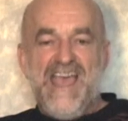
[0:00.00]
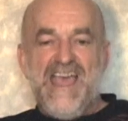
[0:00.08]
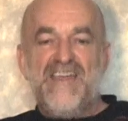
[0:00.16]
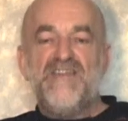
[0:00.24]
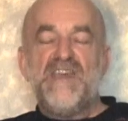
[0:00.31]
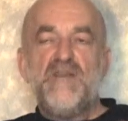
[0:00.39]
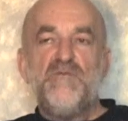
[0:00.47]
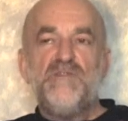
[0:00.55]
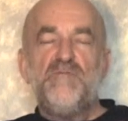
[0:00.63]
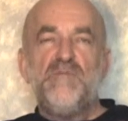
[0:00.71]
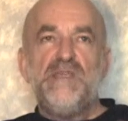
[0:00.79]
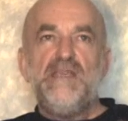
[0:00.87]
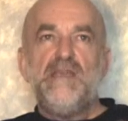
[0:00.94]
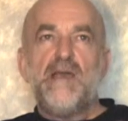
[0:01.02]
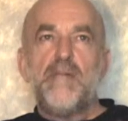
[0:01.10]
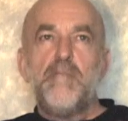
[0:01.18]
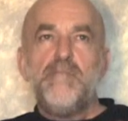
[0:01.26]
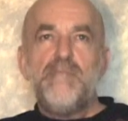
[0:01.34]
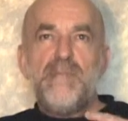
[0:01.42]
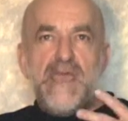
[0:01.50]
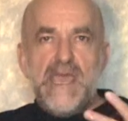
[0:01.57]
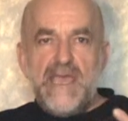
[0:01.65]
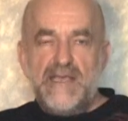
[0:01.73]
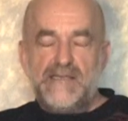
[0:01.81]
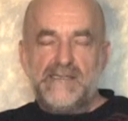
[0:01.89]
And they would be
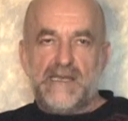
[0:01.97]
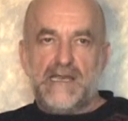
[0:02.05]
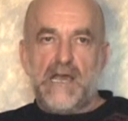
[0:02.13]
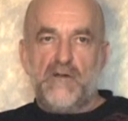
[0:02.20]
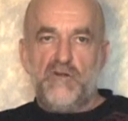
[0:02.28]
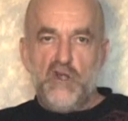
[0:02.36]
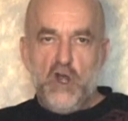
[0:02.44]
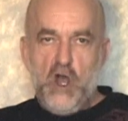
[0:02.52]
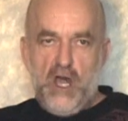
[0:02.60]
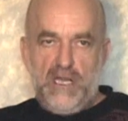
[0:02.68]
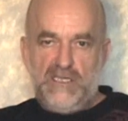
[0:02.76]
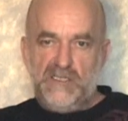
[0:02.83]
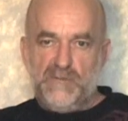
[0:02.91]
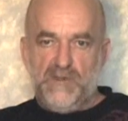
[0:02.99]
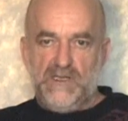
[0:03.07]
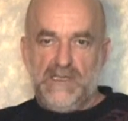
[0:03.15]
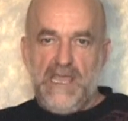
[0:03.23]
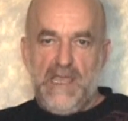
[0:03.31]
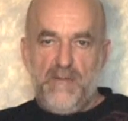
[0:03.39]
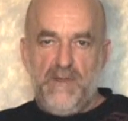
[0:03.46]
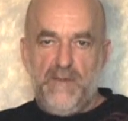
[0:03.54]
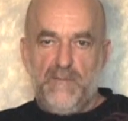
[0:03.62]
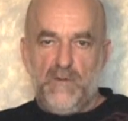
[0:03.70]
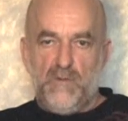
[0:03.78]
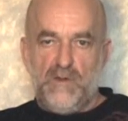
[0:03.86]
amazed at how knowledgeable gay
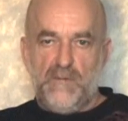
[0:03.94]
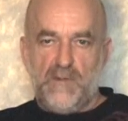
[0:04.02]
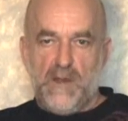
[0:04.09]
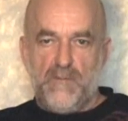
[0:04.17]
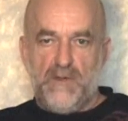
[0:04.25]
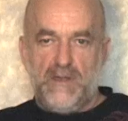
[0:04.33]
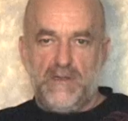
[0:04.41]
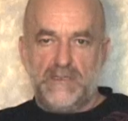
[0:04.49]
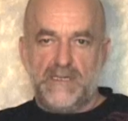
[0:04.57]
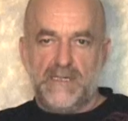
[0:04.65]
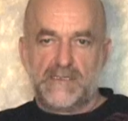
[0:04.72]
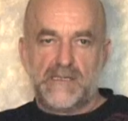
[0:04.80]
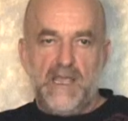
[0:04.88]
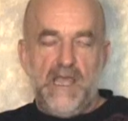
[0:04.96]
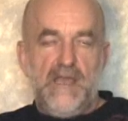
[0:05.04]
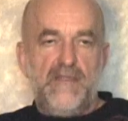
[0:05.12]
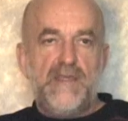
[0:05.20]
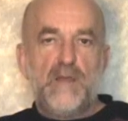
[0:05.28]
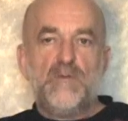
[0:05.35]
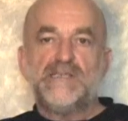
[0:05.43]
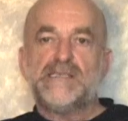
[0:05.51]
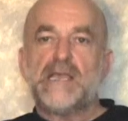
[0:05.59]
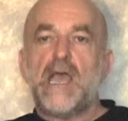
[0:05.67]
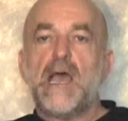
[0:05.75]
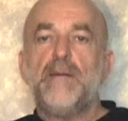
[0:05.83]
people were about politics. They would
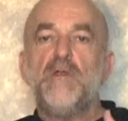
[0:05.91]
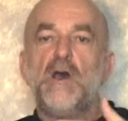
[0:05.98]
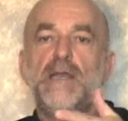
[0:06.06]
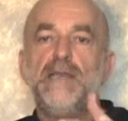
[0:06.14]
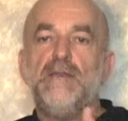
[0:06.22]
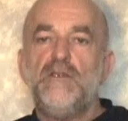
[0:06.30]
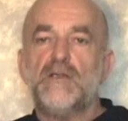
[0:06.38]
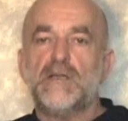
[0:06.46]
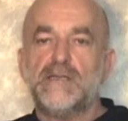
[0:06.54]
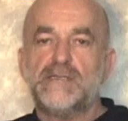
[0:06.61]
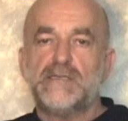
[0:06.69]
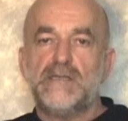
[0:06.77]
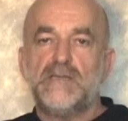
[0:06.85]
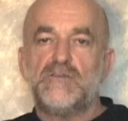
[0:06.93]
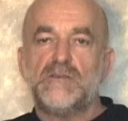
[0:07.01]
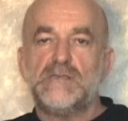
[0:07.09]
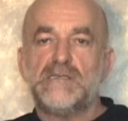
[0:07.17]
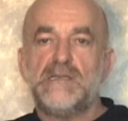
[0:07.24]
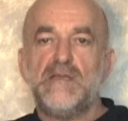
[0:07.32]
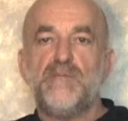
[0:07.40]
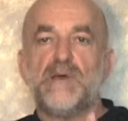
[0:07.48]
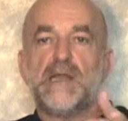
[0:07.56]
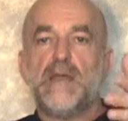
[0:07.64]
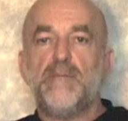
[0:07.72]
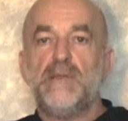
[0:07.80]
say, I'm not in your constituency,
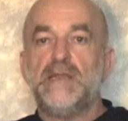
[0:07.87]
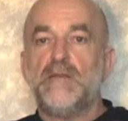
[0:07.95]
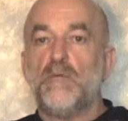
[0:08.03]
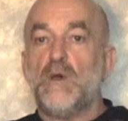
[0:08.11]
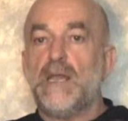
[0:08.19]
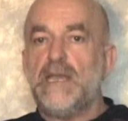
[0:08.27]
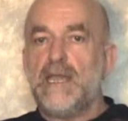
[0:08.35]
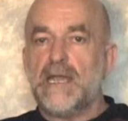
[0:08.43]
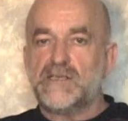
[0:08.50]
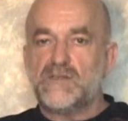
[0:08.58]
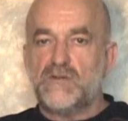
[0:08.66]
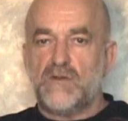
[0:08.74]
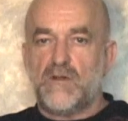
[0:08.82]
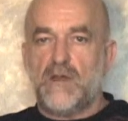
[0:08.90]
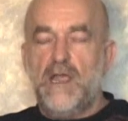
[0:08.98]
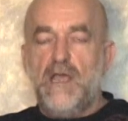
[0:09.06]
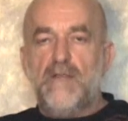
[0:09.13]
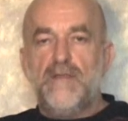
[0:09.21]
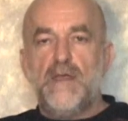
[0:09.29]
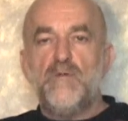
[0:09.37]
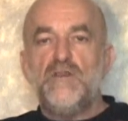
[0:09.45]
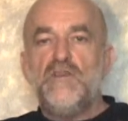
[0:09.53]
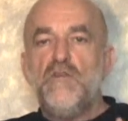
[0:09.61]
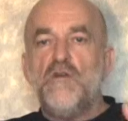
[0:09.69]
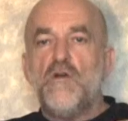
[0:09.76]
but I'm in the one next door. They
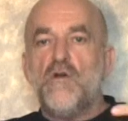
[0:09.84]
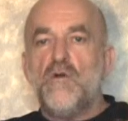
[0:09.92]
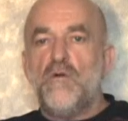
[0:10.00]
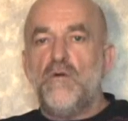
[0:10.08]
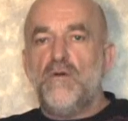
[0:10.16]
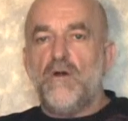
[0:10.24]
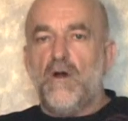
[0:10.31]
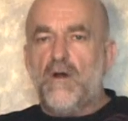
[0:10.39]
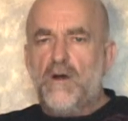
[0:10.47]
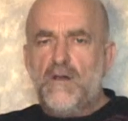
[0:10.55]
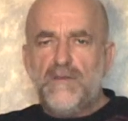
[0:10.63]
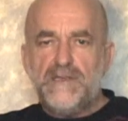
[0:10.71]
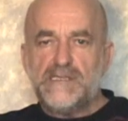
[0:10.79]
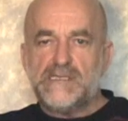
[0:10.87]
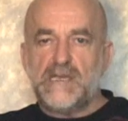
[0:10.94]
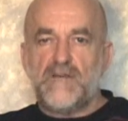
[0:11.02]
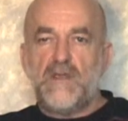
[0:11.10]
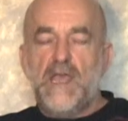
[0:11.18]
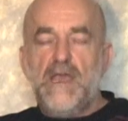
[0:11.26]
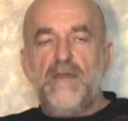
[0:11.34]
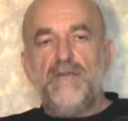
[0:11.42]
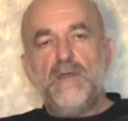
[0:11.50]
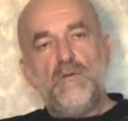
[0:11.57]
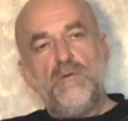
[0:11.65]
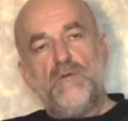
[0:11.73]
would know all this stuff.
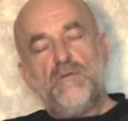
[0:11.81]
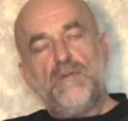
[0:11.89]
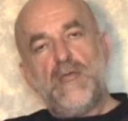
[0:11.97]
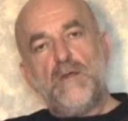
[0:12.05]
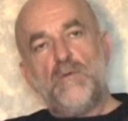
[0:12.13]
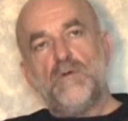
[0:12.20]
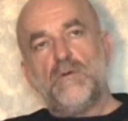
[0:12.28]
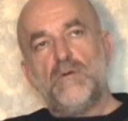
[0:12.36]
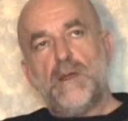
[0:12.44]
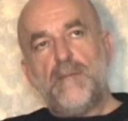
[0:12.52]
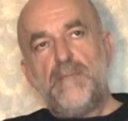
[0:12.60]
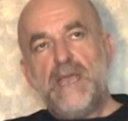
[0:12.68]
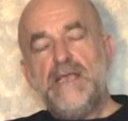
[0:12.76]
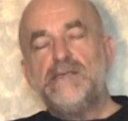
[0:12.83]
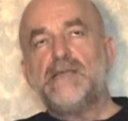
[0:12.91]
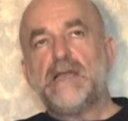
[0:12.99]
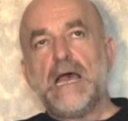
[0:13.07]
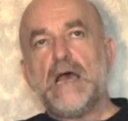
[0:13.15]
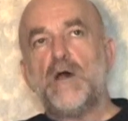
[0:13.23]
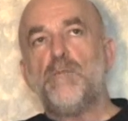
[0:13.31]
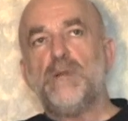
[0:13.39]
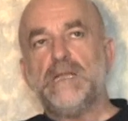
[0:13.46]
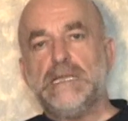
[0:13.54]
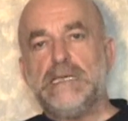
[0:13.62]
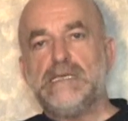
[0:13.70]
They were, they were amazed at how
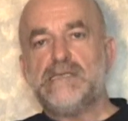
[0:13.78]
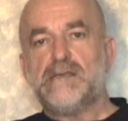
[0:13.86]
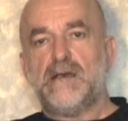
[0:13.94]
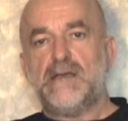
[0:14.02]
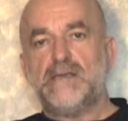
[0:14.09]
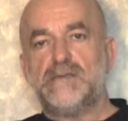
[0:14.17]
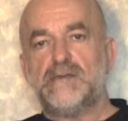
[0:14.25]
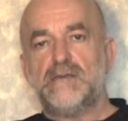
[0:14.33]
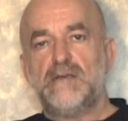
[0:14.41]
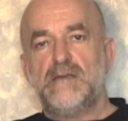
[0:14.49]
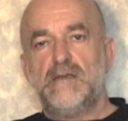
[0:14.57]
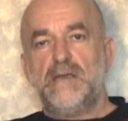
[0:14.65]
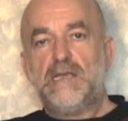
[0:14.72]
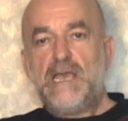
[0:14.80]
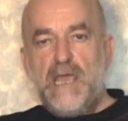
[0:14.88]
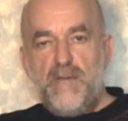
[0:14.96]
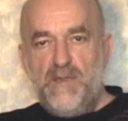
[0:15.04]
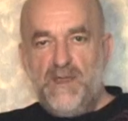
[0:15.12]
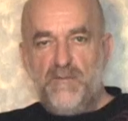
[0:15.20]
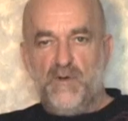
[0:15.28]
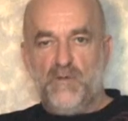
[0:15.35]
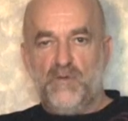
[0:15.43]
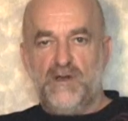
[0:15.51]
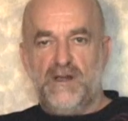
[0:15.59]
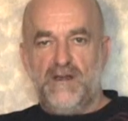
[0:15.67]
politicized gay people
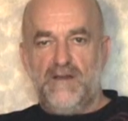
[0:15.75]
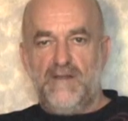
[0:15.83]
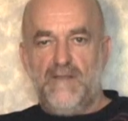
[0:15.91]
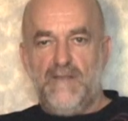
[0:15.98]
were.